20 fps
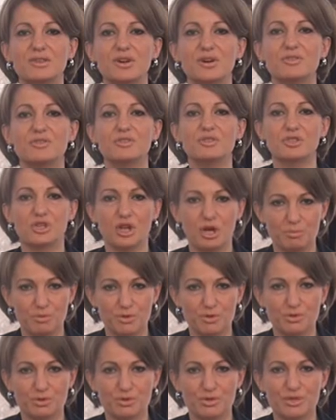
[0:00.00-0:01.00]
are the top
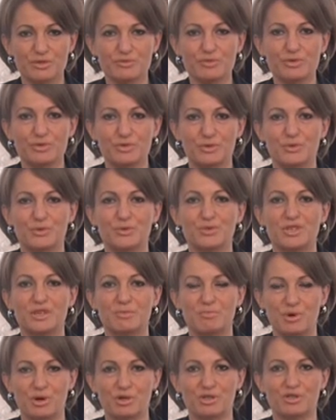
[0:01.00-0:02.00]
stories for Tuesday,
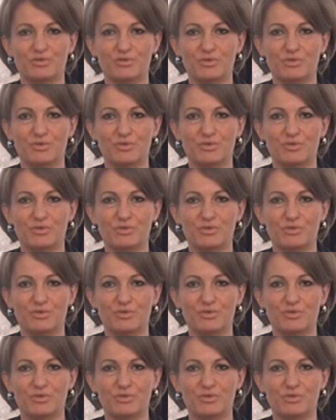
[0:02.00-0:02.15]
March